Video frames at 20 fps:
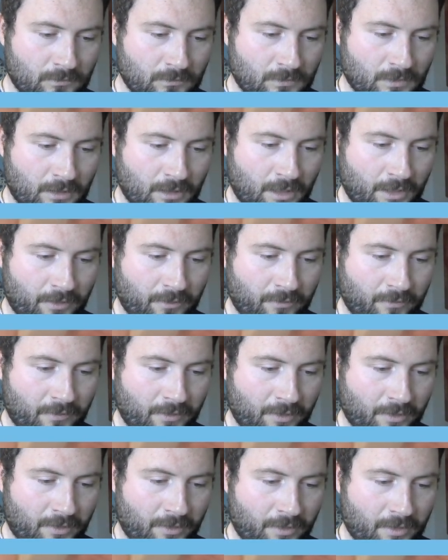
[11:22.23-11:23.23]
Another
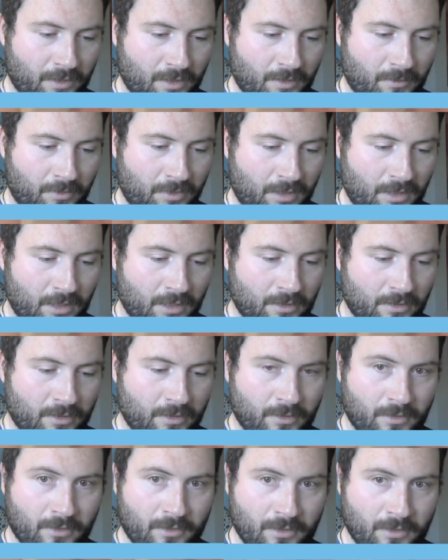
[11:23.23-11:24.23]
finger is up here,